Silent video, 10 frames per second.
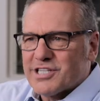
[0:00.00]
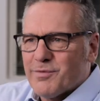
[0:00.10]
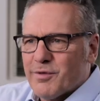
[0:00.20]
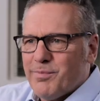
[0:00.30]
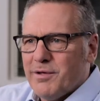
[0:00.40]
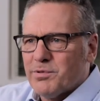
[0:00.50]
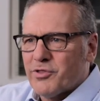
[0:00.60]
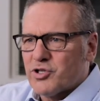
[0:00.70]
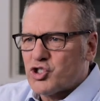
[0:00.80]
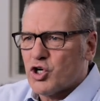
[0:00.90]
with some of the people
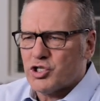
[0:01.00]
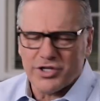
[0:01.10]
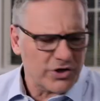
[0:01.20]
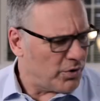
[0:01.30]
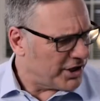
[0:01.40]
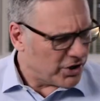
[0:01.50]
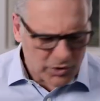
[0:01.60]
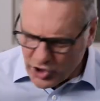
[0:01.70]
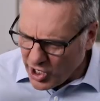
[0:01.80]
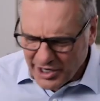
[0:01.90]
in their church, and they're going, you
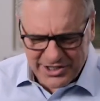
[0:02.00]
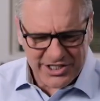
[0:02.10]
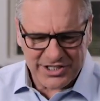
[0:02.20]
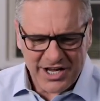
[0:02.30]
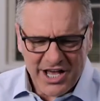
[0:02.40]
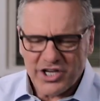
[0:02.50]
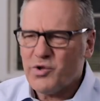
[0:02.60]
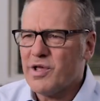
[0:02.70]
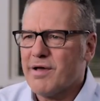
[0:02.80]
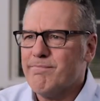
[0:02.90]
know, God is just
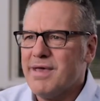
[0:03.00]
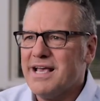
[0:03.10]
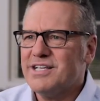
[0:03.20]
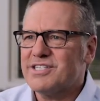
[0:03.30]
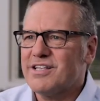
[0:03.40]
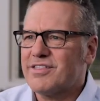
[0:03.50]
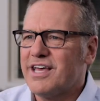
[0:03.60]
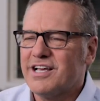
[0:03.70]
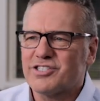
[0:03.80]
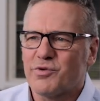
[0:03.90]
doing amazing
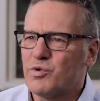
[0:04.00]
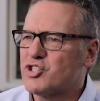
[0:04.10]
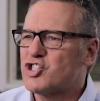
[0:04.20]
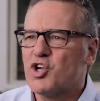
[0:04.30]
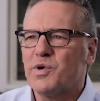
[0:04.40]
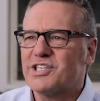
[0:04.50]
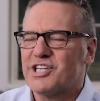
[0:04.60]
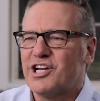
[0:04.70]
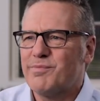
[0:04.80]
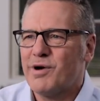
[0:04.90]
things, and we're so
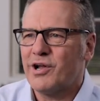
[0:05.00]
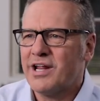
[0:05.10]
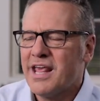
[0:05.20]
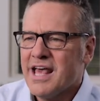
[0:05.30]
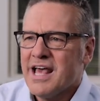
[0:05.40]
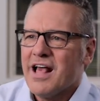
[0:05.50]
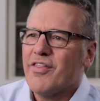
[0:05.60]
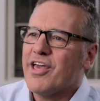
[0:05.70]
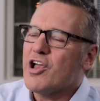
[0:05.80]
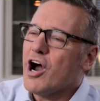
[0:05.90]
excited about it.
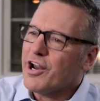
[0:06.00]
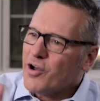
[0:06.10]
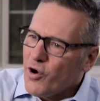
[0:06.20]
They got